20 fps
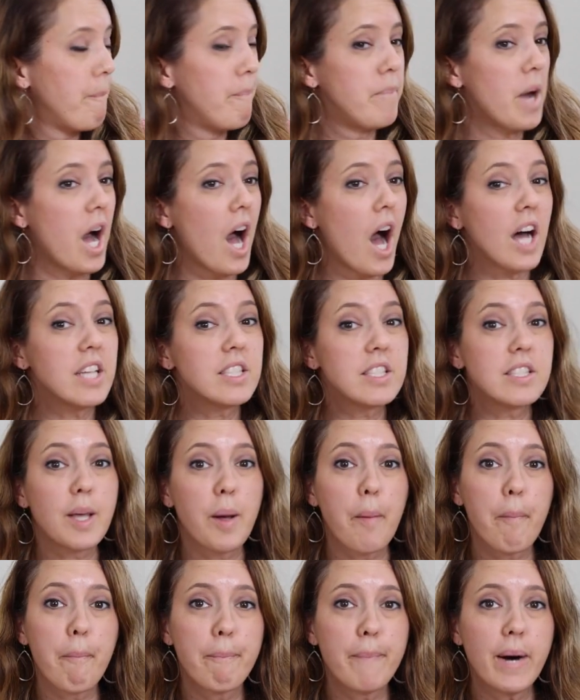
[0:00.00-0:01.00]

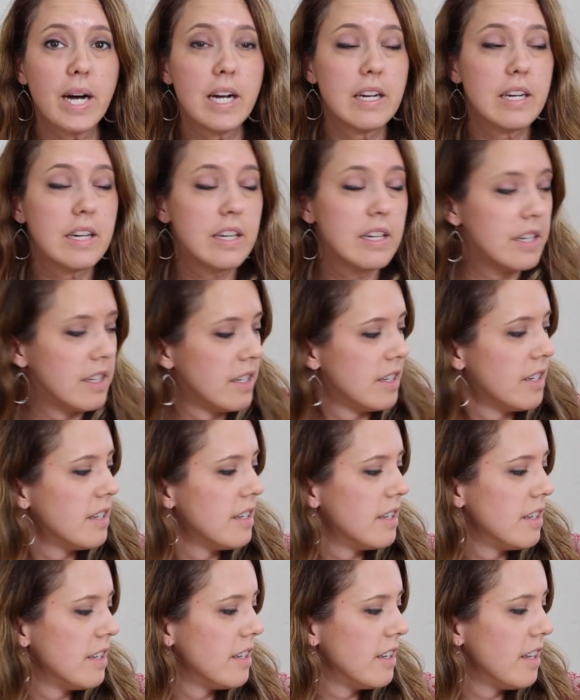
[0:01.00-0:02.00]
possum.
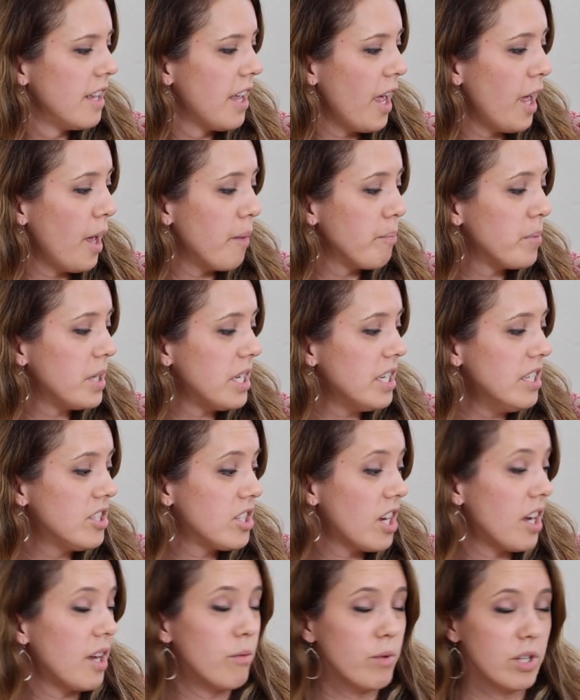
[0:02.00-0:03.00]
And
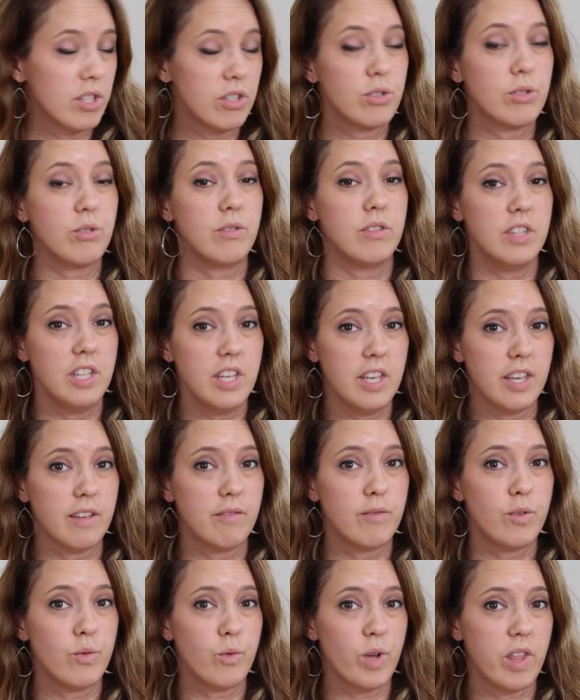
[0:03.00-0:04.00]
PJ went to
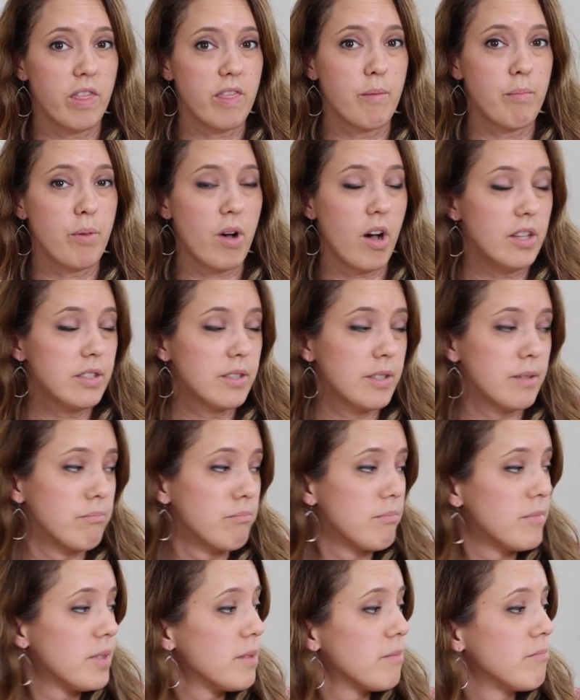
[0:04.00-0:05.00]
live with the
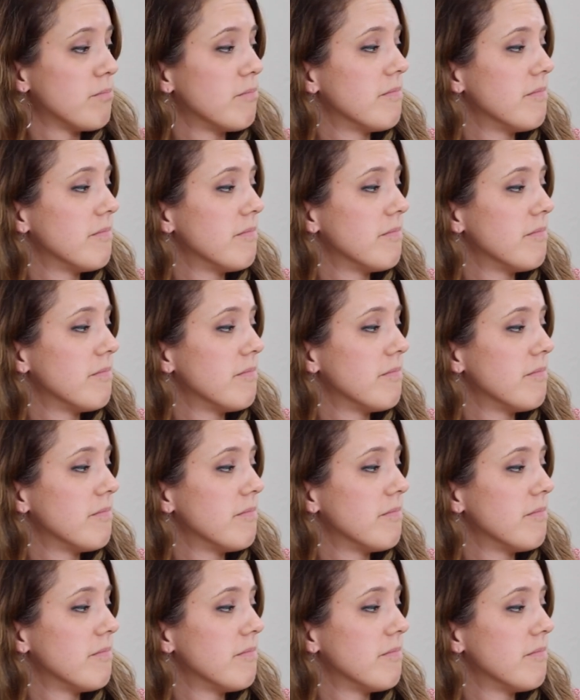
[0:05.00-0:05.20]
possums.